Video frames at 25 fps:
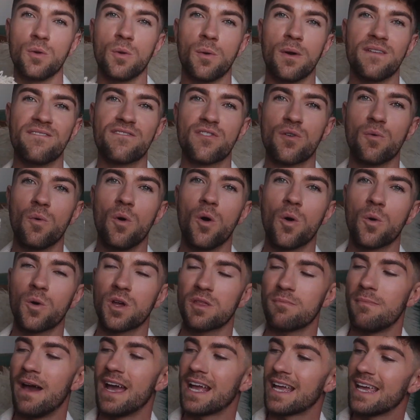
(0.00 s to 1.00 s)
We went for a walk
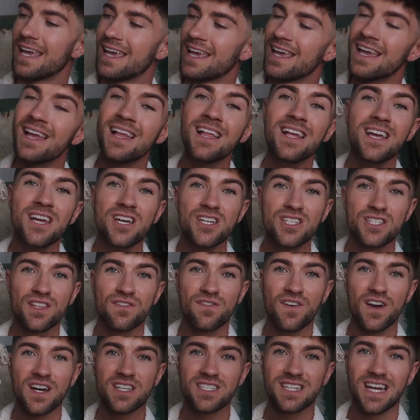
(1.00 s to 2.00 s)
with Maggie. So
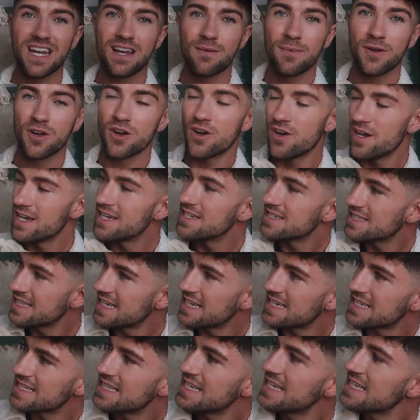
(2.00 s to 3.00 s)
the first item I got is this.